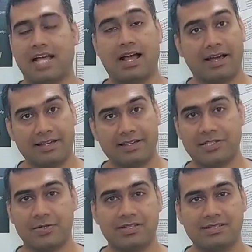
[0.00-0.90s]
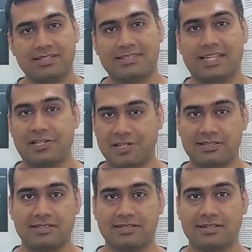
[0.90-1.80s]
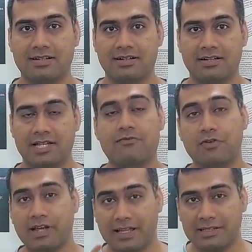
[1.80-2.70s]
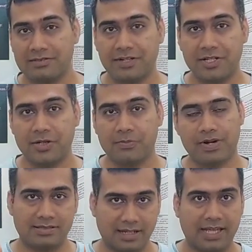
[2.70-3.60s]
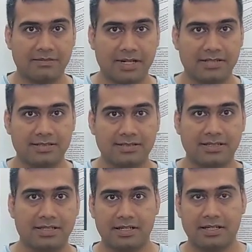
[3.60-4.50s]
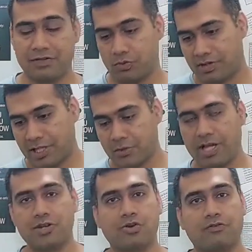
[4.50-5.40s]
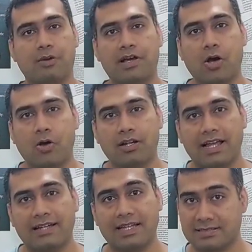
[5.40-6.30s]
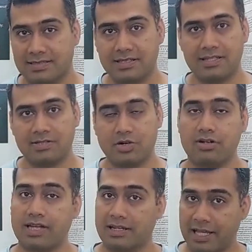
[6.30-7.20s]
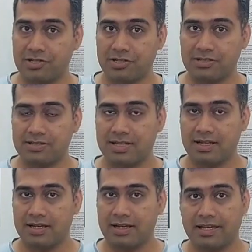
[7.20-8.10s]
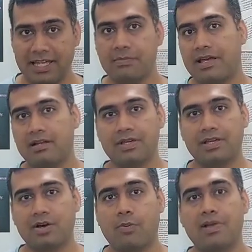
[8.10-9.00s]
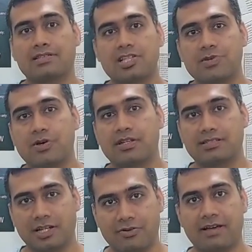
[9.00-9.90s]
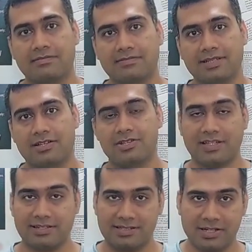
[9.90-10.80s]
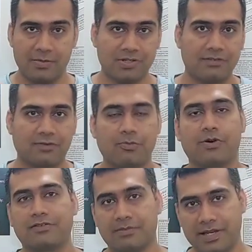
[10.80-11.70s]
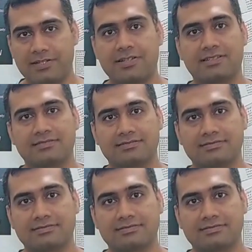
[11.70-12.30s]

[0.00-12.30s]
Hi students, this is AJ sir. If you like this video, press the like button. If you would like to enroll for my online test series or online lectures, email me or message me on Instagram. Check the description for more information.